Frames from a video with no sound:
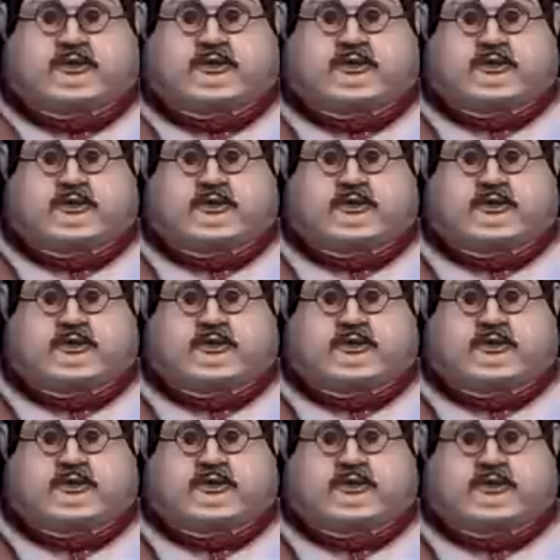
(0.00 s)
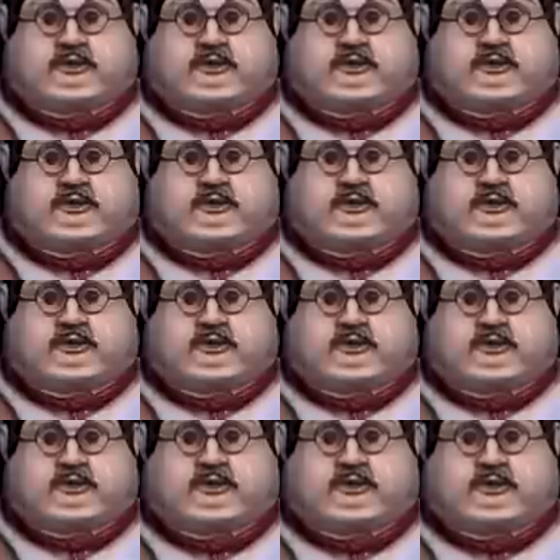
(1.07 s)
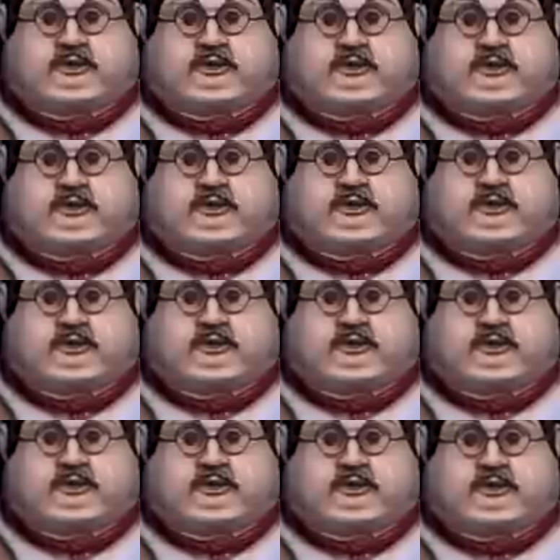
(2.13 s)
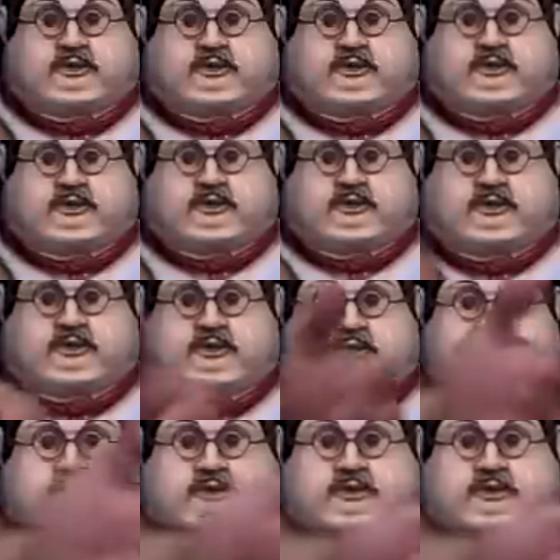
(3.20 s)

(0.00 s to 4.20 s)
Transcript: The person shown says nothing.